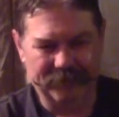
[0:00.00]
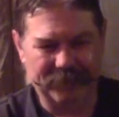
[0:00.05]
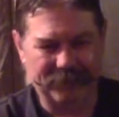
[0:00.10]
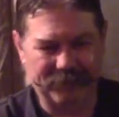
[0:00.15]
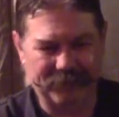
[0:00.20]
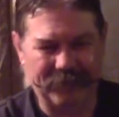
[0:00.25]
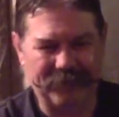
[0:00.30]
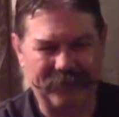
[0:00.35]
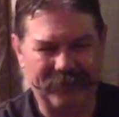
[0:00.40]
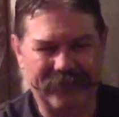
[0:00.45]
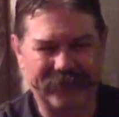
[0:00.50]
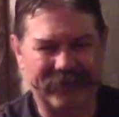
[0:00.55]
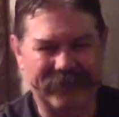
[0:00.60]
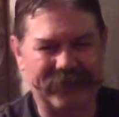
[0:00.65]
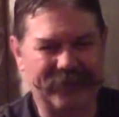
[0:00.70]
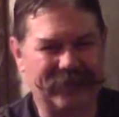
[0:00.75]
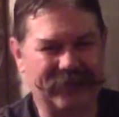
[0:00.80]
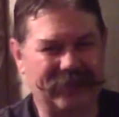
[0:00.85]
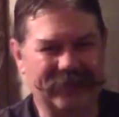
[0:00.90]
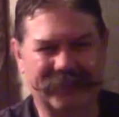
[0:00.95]
Probably because
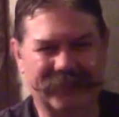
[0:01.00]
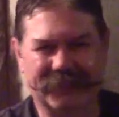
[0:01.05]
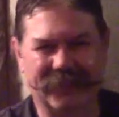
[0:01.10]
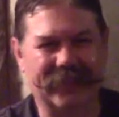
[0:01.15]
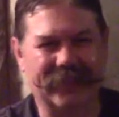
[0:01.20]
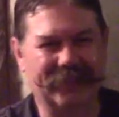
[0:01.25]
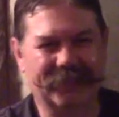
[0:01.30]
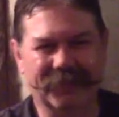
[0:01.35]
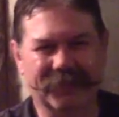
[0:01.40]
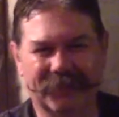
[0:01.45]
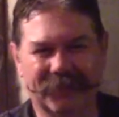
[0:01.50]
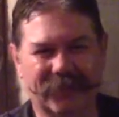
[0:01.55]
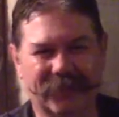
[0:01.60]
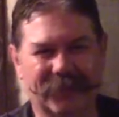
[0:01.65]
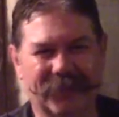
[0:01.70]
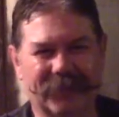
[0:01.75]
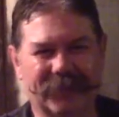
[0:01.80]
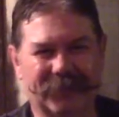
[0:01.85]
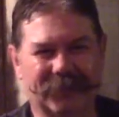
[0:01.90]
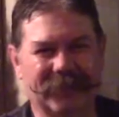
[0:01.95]
I would always like
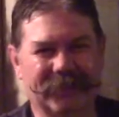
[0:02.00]
request